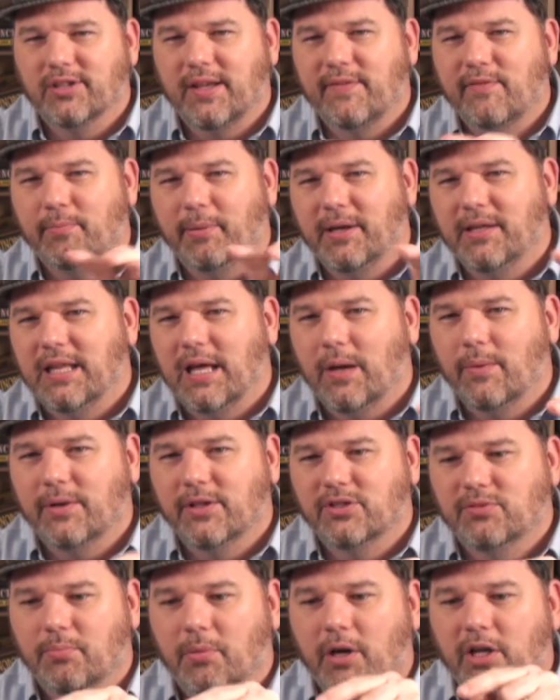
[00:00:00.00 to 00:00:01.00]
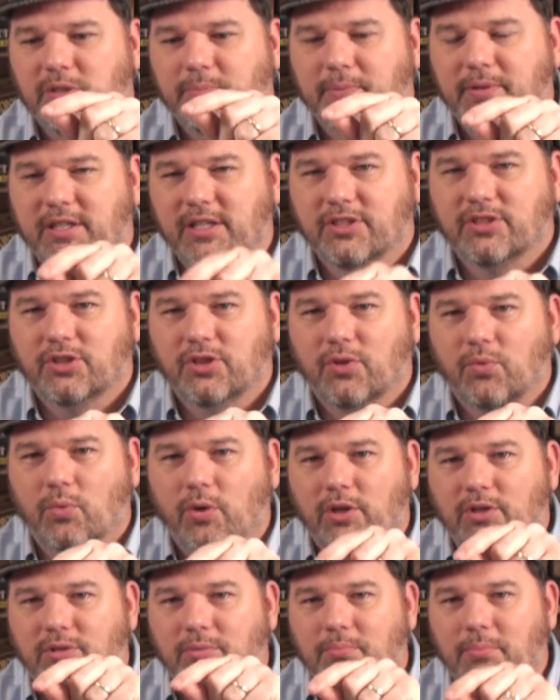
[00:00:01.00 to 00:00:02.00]
I haven't played that one as much, but this is the
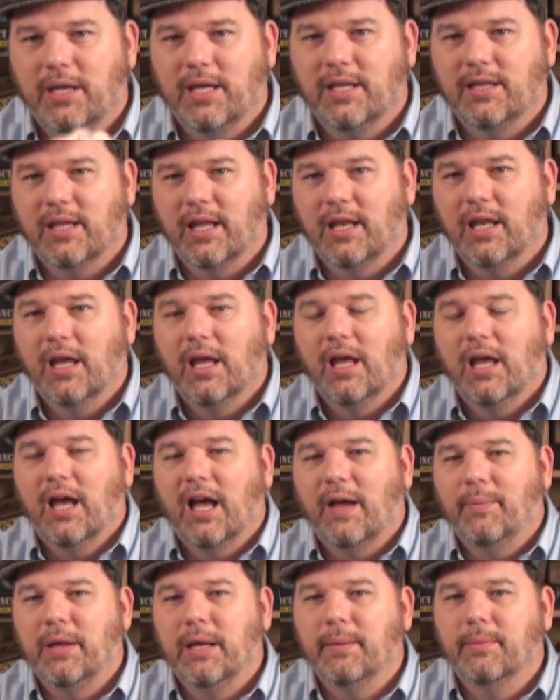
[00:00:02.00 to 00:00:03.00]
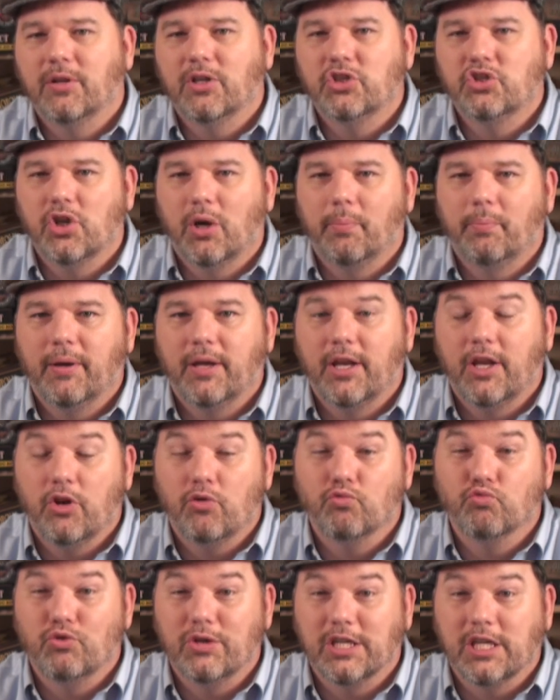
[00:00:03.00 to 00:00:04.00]
one to me that I've been able to jump in
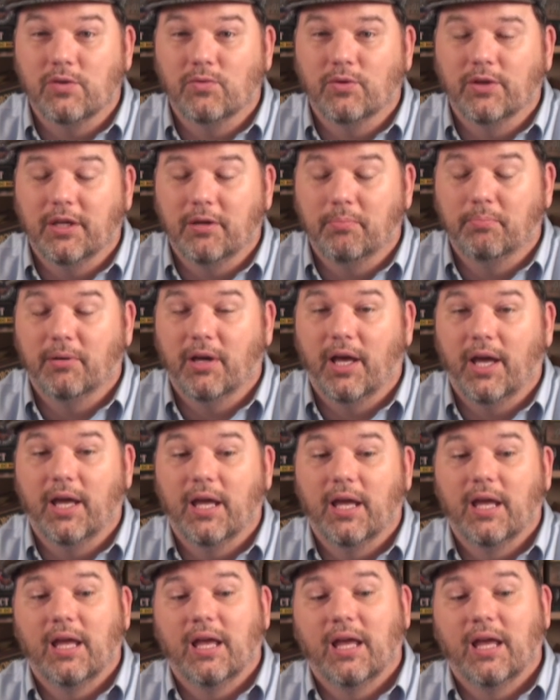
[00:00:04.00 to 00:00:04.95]
and really, really play.